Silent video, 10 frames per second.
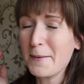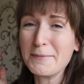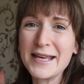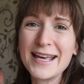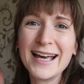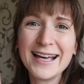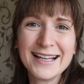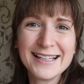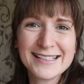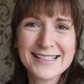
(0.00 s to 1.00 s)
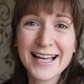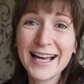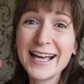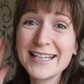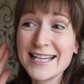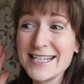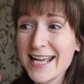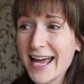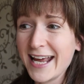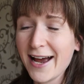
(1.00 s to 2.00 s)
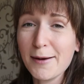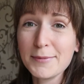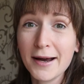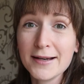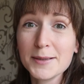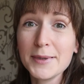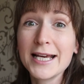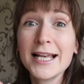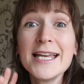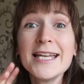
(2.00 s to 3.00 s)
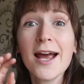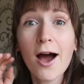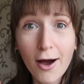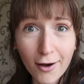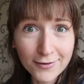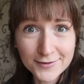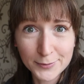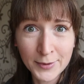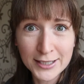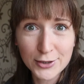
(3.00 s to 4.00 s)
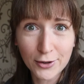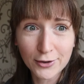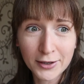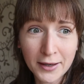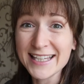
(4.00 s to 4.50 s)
because today I'm going to be cleaning after my dog.